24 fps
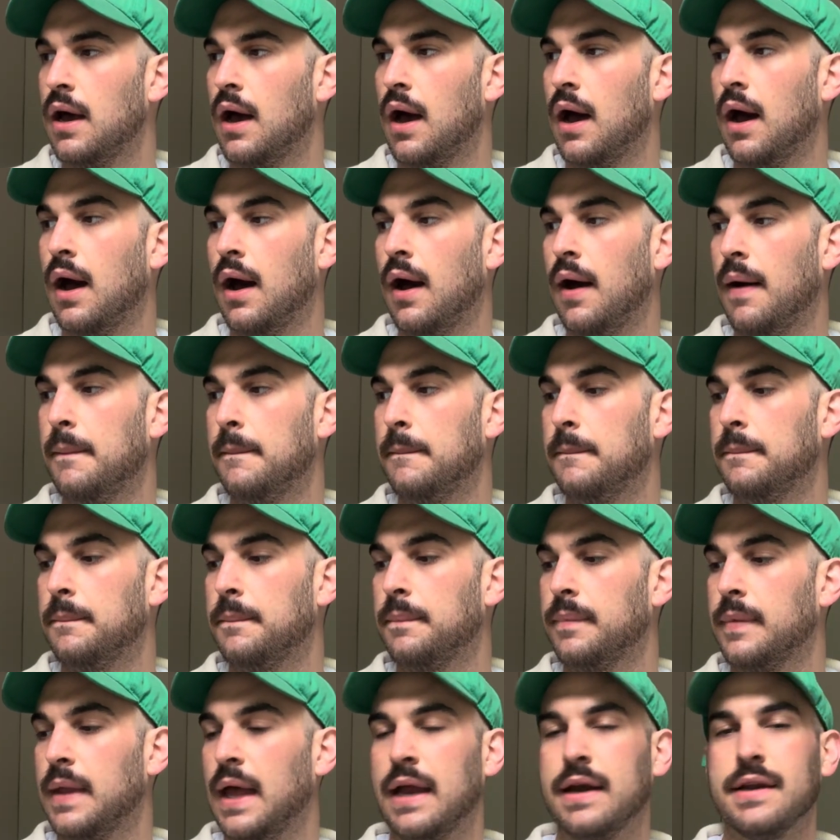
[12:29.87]
and
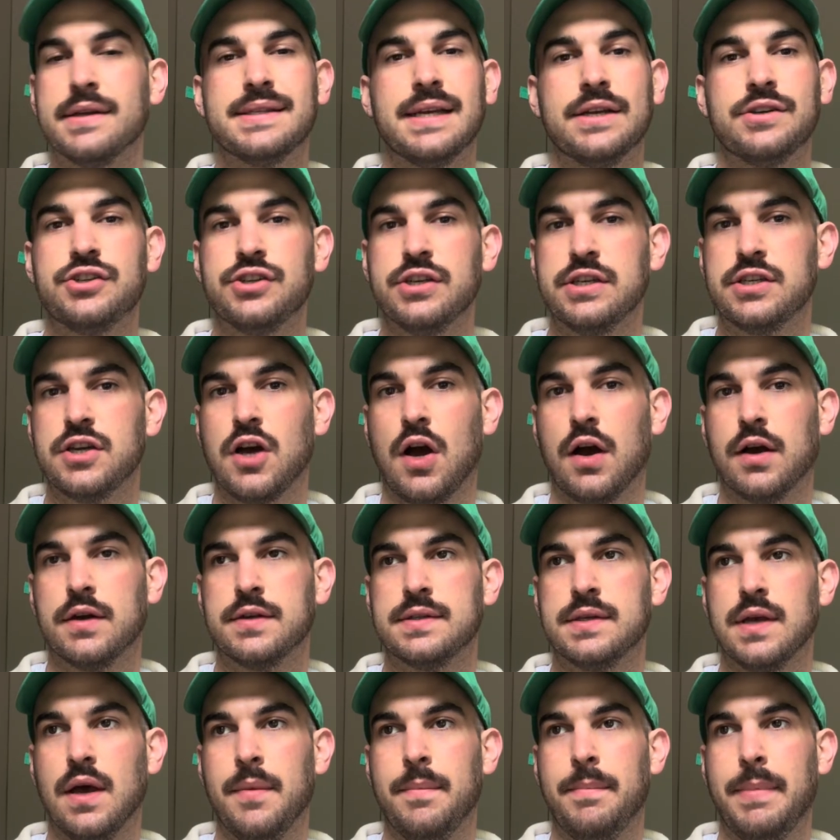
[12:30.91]
essentially
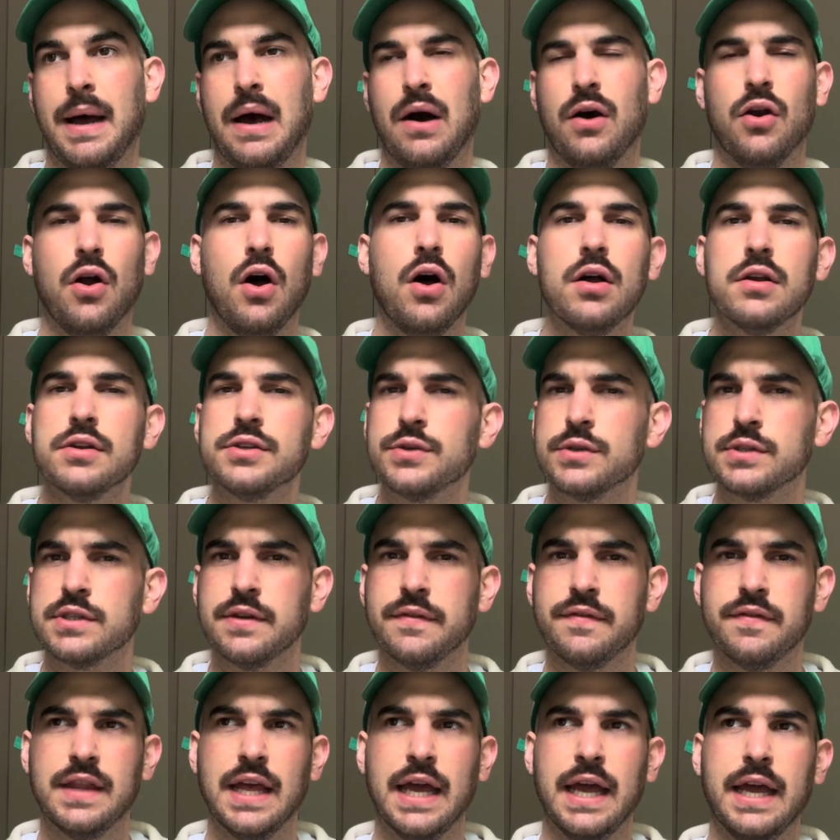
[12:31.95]
talks about all sorts
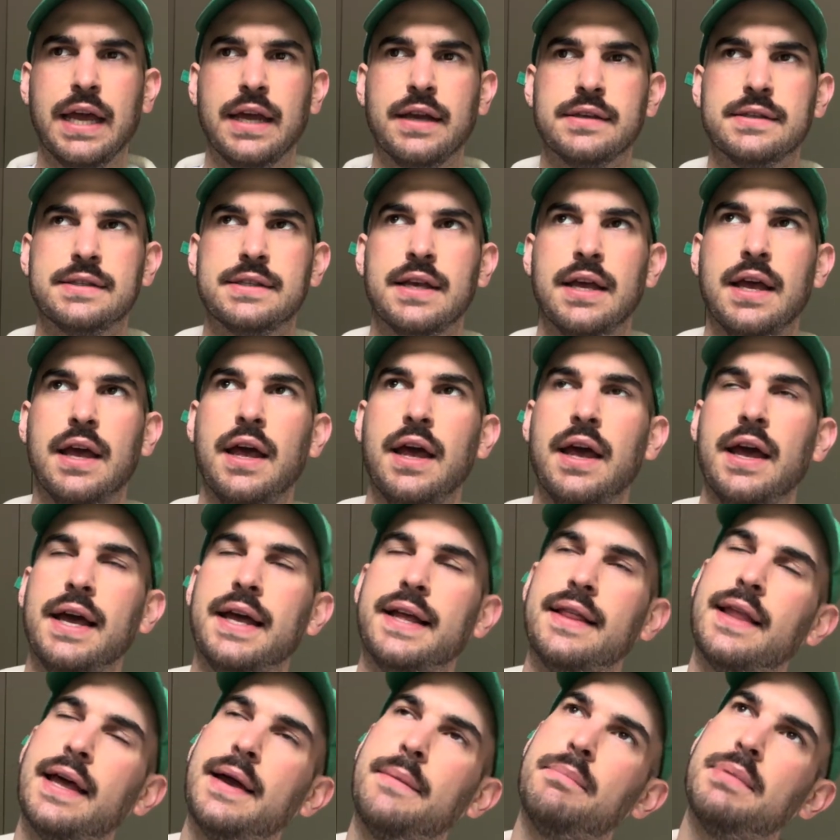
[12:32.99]
of things.
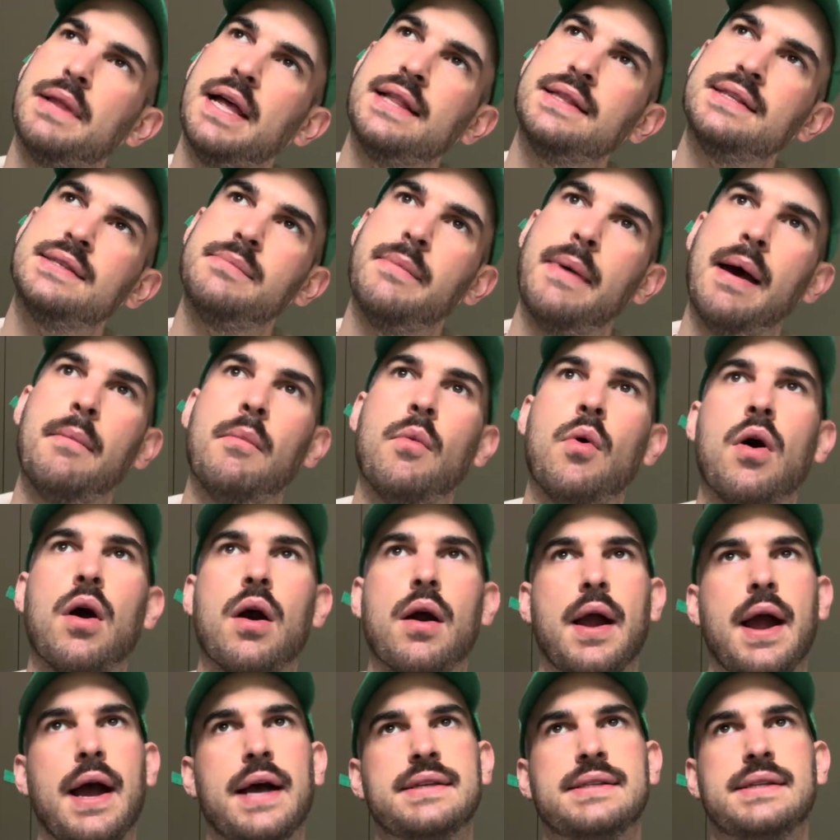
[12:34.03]
It like blends
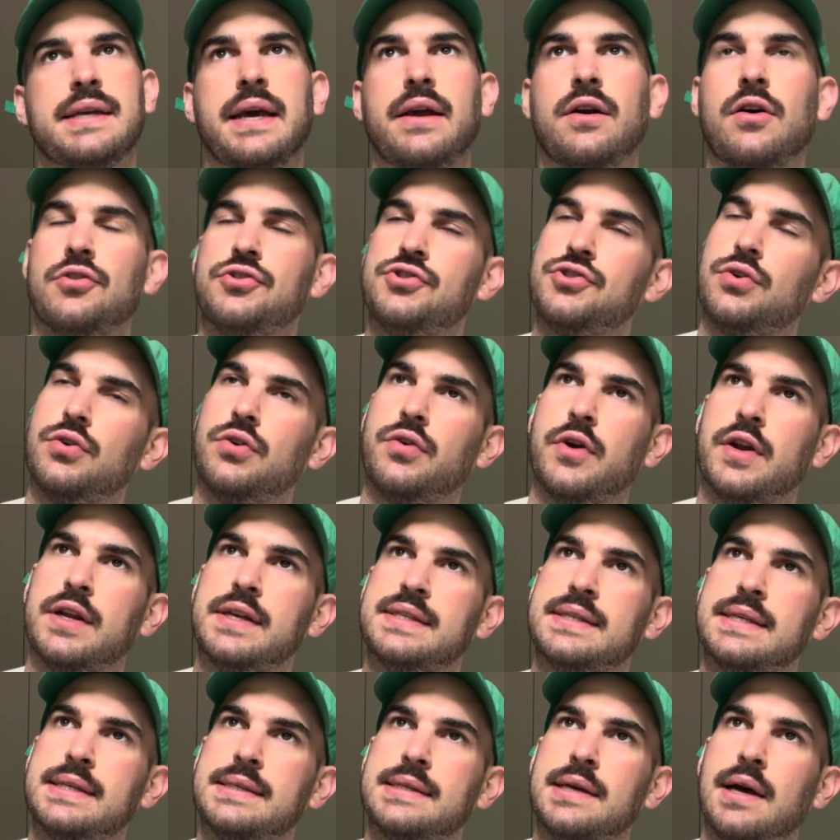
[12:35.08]
memoir, essay, cultural
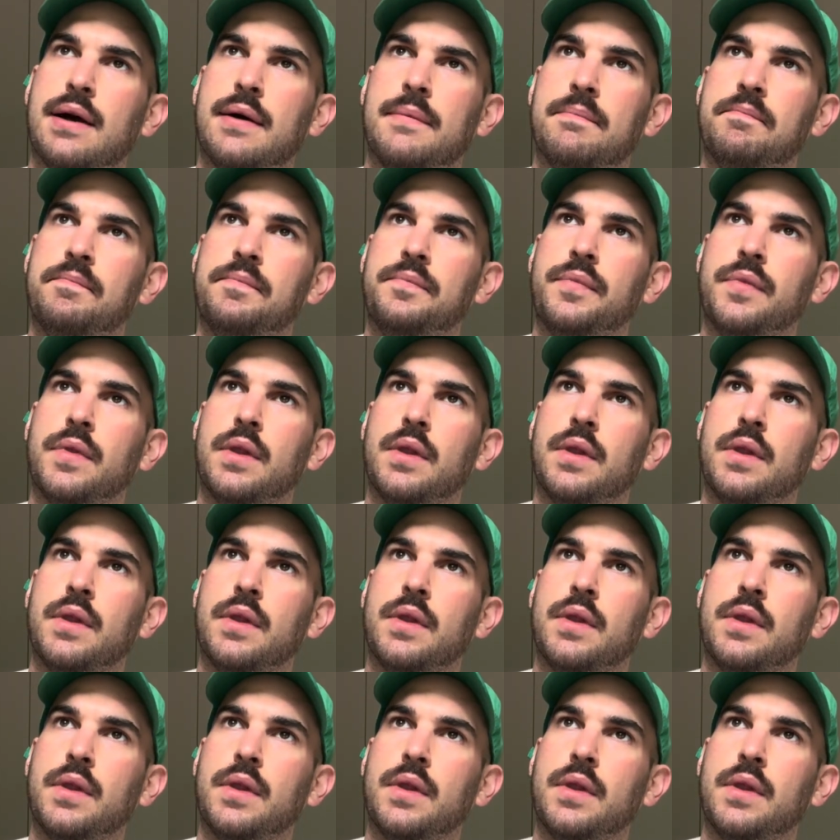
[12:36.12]
criticism.